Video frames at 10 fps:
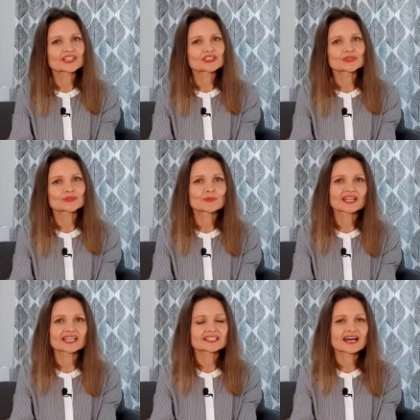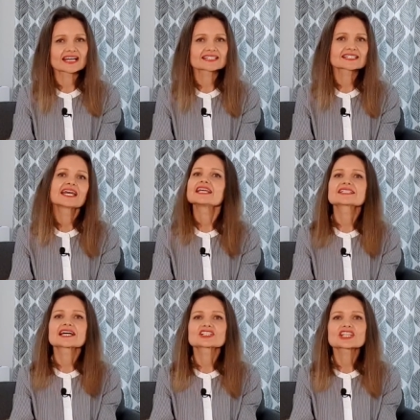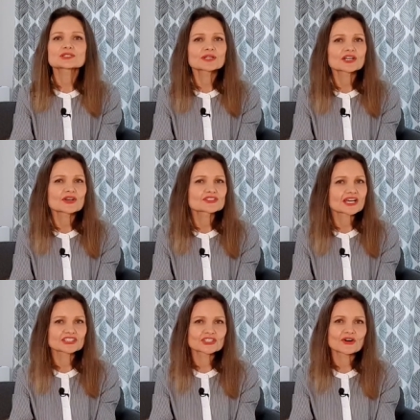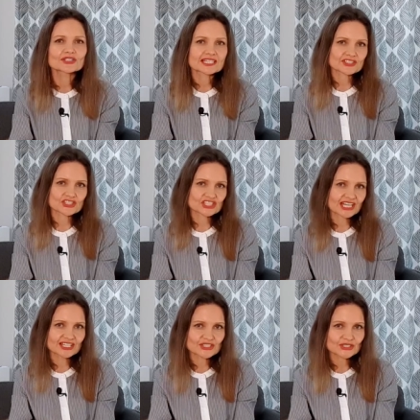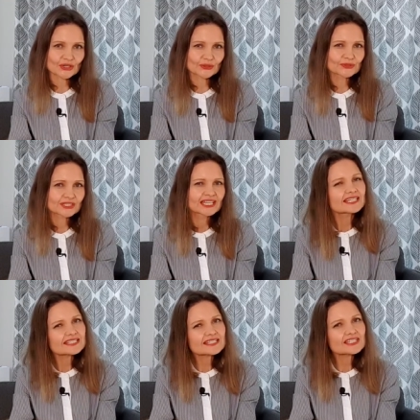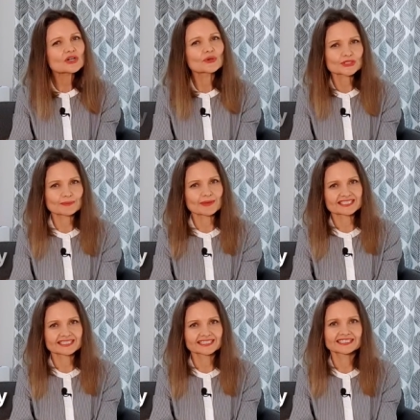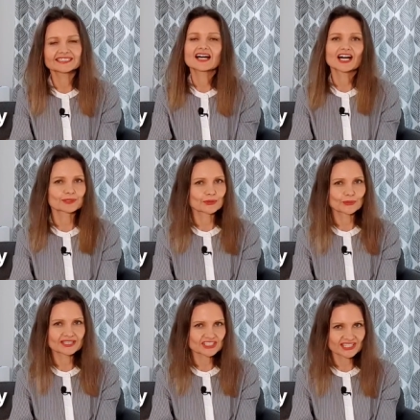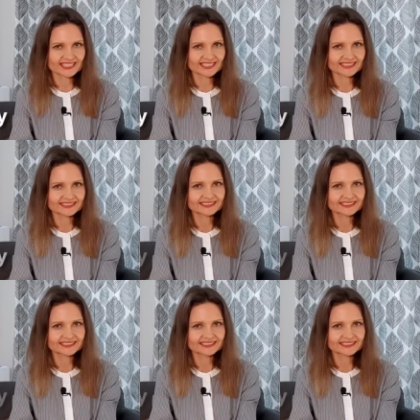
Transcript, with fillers: thing to recognise is that just because a dog doesn't shed its coat, it isn't automatically hypoallergenic.